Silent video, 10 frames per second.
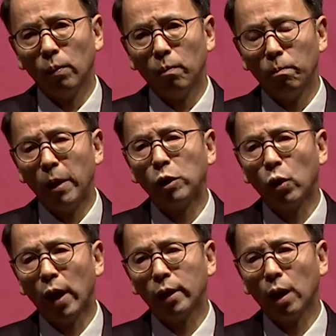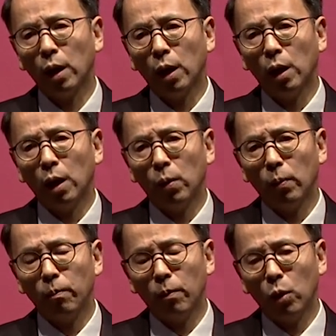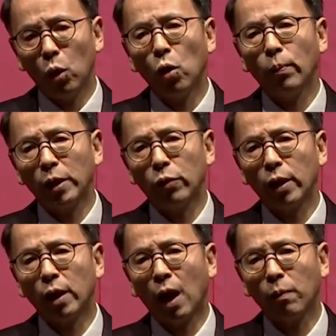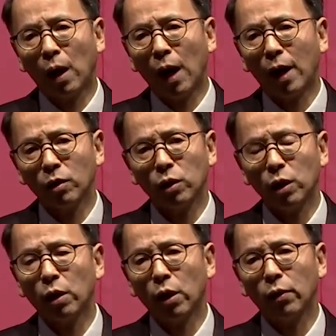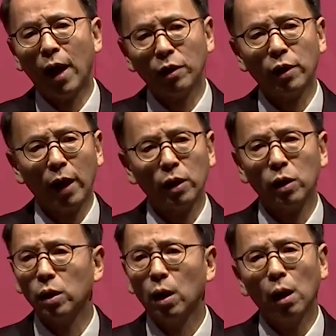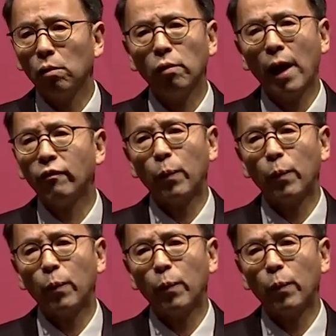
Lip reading: middle and low middle income class in the United States who have